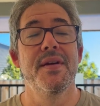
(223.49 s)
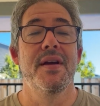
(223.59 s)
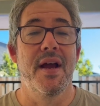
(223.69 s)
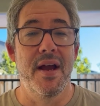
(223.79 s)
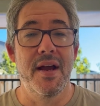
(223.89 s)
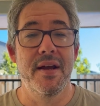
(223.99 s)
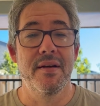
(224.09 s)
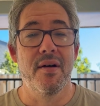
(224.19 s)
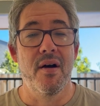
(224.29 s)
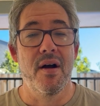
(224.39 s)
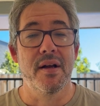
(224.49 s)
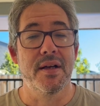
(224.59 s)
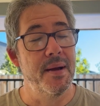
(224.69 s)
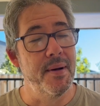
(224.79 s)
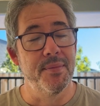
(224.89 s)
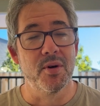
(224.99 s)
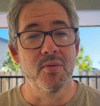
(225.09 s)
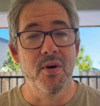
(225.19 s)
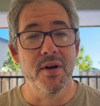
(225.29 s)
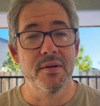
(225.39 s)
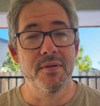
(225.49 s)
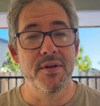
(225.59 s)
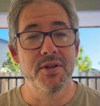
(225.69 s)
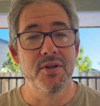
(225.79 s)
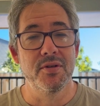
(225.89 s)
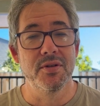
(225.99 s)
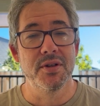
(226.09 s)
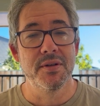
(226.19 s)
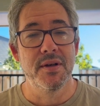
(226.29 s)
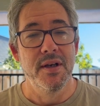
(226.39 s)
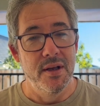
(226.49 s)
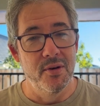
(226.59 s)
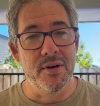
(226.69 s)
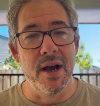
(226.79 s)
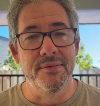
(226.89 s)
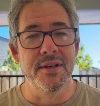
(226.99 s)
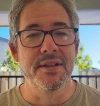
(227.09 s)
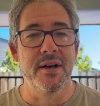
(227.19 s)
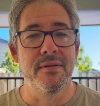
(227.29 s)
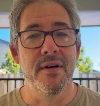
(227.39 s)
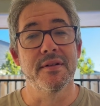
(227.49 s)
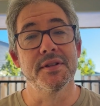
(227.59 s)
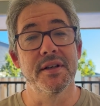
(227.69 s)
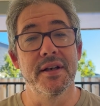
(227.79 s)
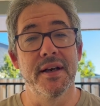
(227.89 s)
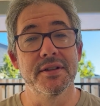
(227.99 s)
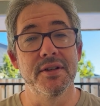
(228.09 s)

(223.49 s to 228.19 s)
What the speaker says: and keep up the good work with your students. Look after yourself, and I'll see you next